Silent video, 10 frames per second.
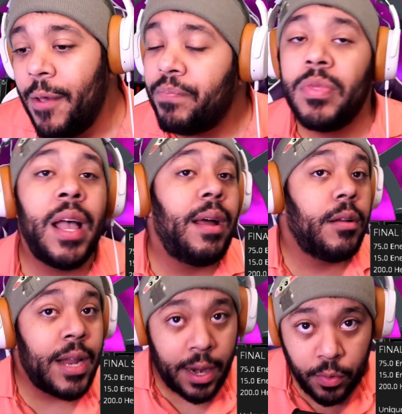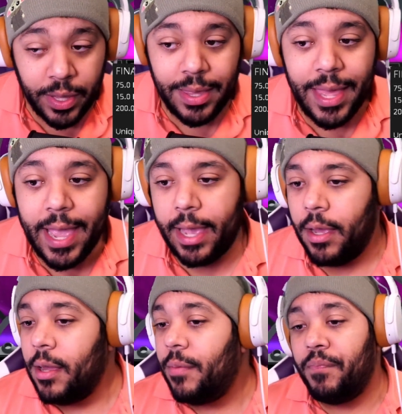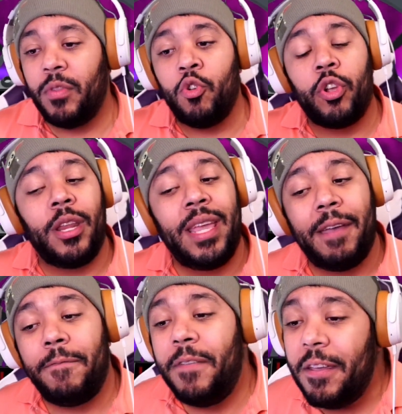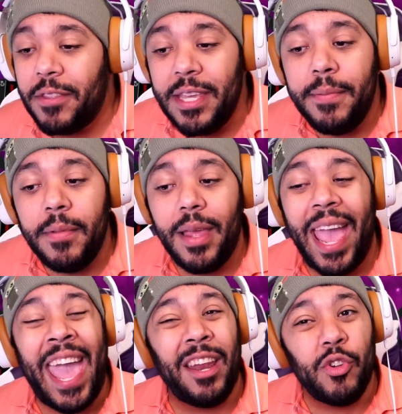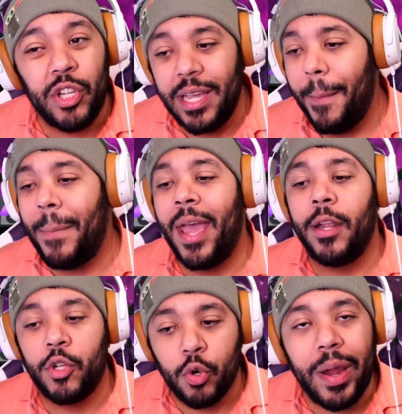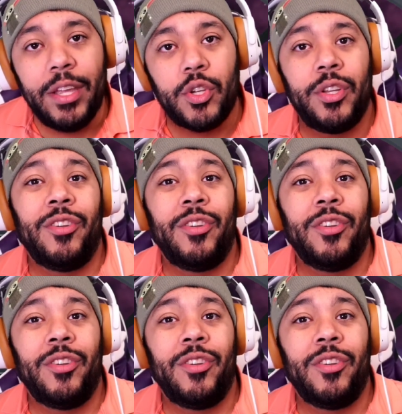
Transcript: Not only that, You're going to get 15 energy penetration.